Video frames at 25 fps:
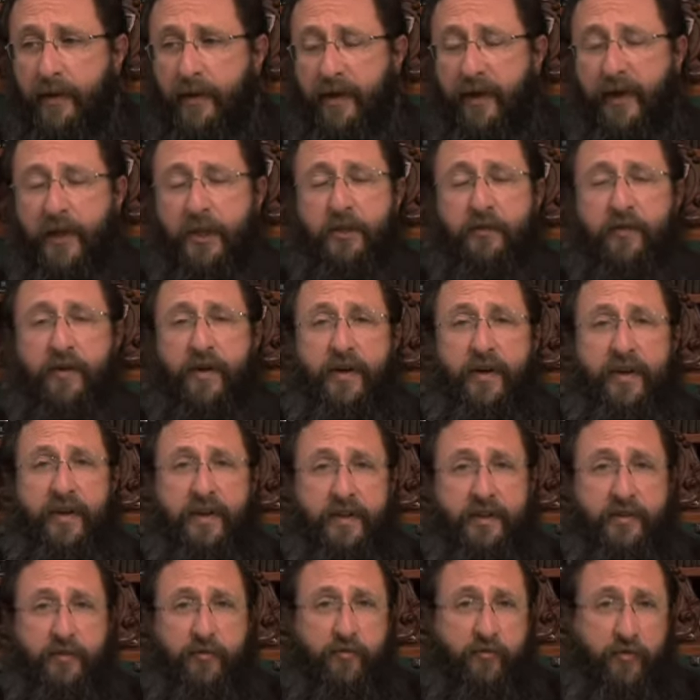Cheshvan
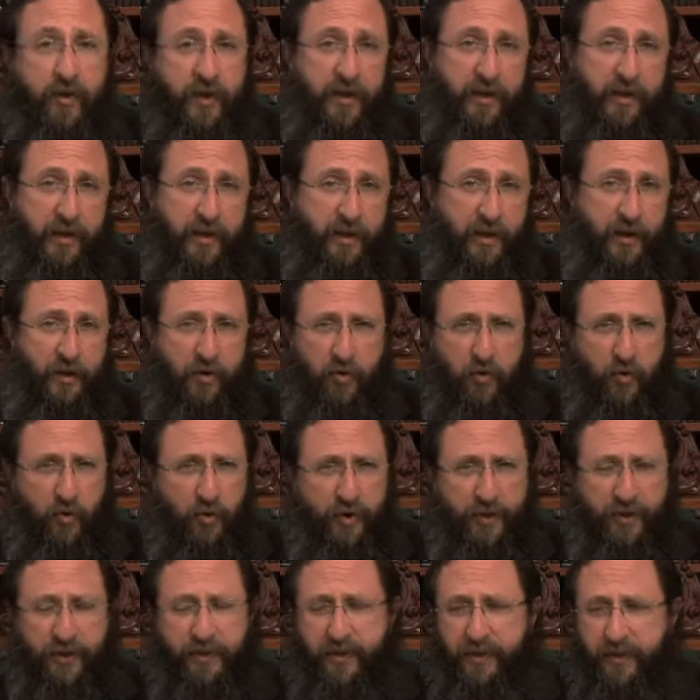is ready,
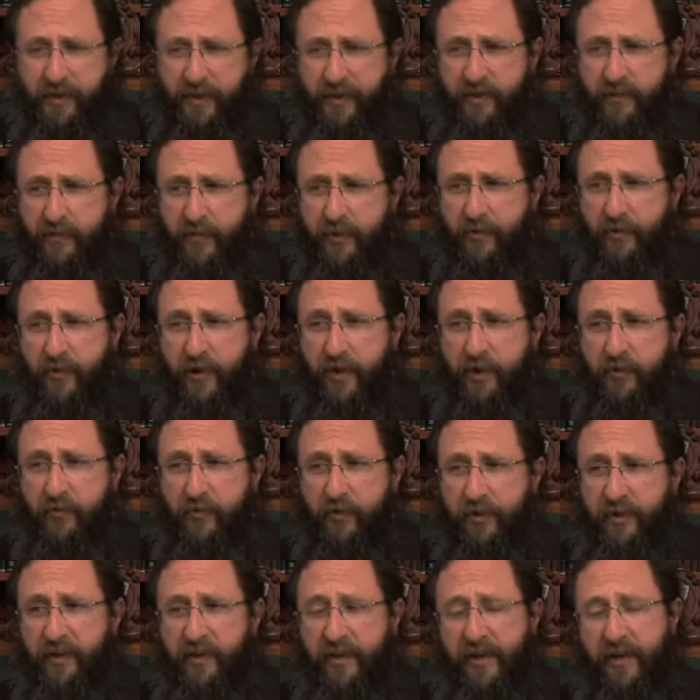according to this Midrash,
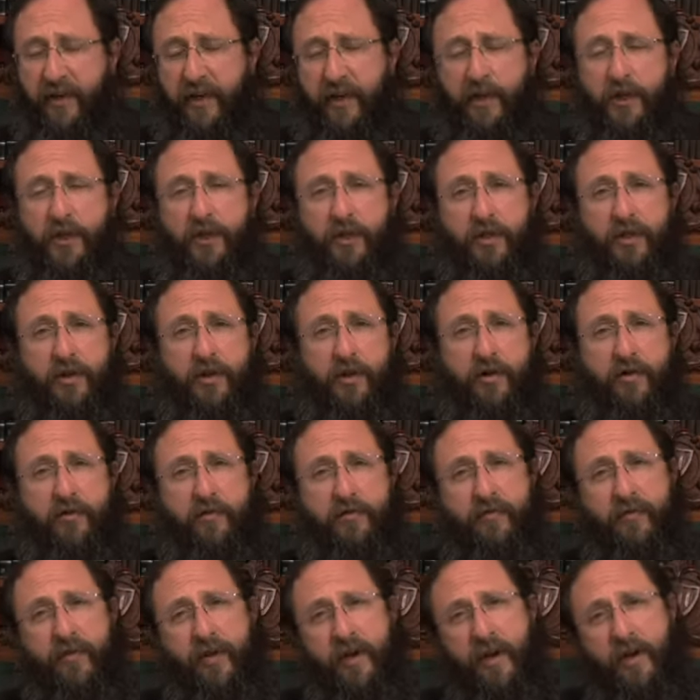for the dedication
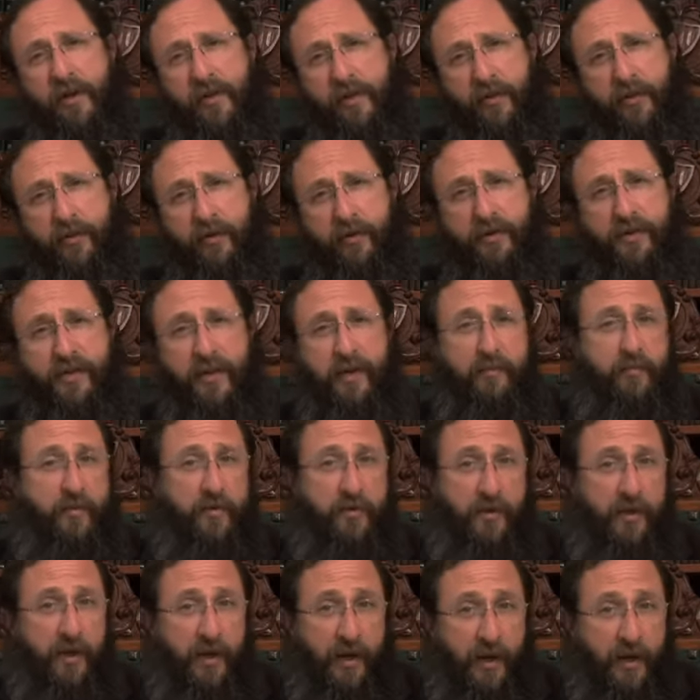of the third
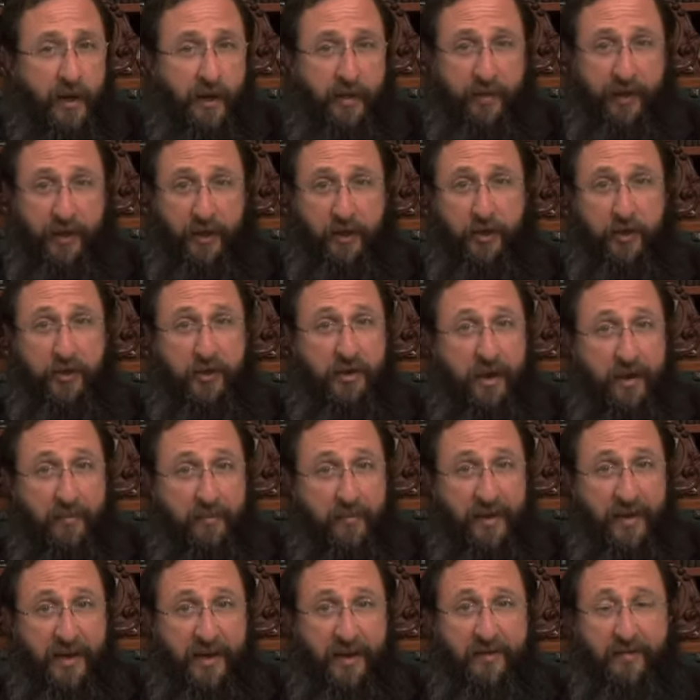temple, that should not
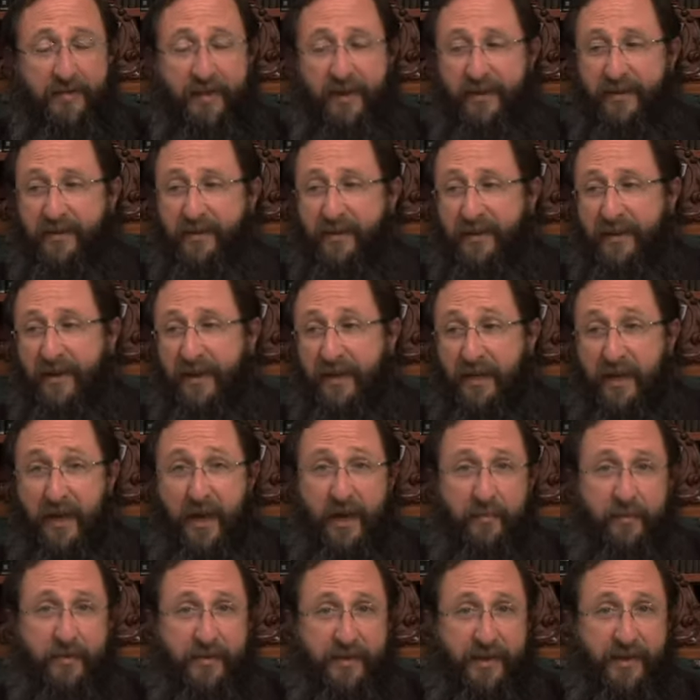mean that it
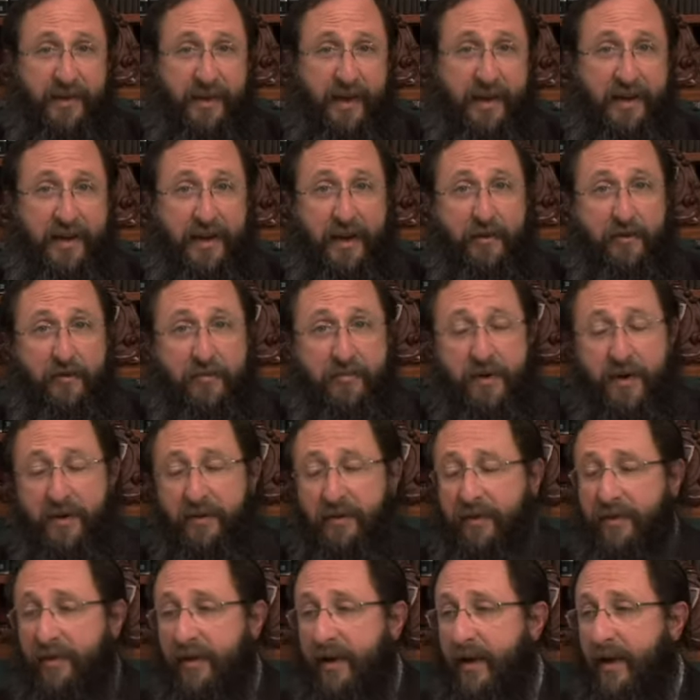can't be done any other
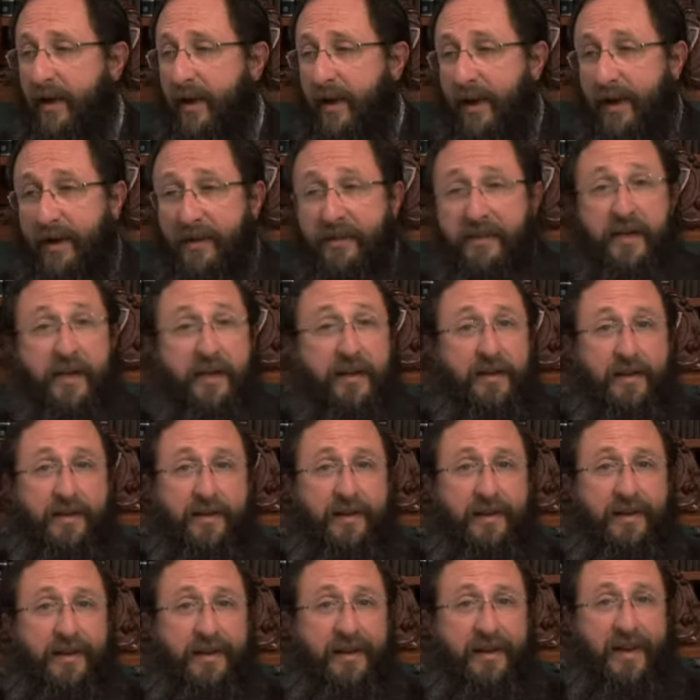month. I'll
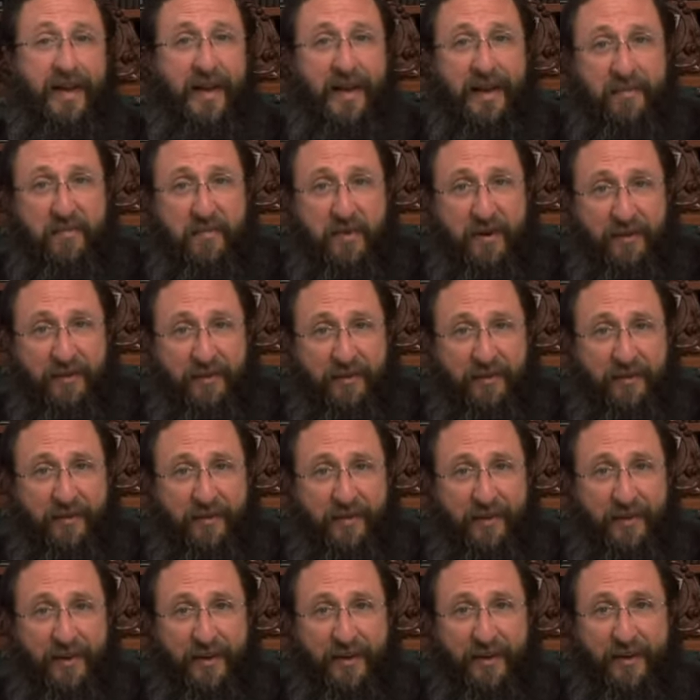take any month.